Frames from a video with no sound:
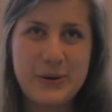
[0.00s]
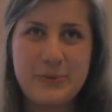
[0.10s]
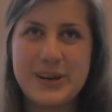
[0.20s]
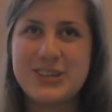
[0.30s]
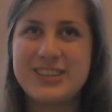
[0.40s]

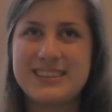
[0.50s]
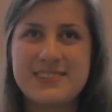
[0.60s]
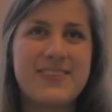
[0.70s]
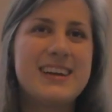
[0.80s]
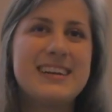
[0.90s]
which is
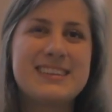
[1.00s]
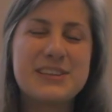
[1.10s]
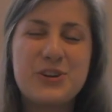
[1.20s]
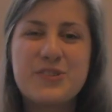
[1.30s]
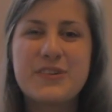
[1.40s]
defined as
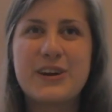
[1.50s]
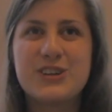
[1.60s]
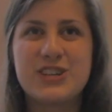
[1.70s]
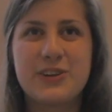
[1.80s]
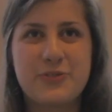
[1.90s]
the
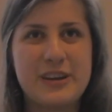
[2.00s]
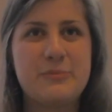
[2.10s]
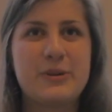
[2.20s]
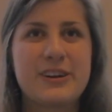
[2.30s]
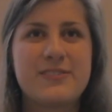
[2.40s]
overarching
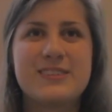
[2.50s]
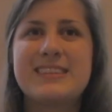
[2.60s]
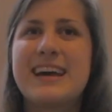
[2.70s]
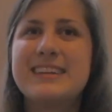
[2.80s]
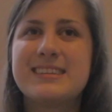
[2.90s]
framework for
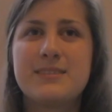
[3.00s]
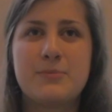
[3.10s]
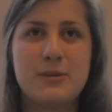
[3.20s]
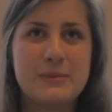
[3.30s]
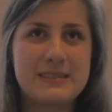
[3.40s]
science
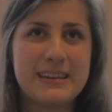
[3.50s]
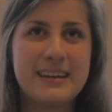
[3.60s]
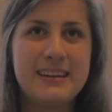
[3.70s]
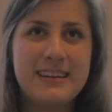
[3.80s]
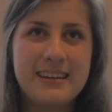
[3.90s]
diplomacy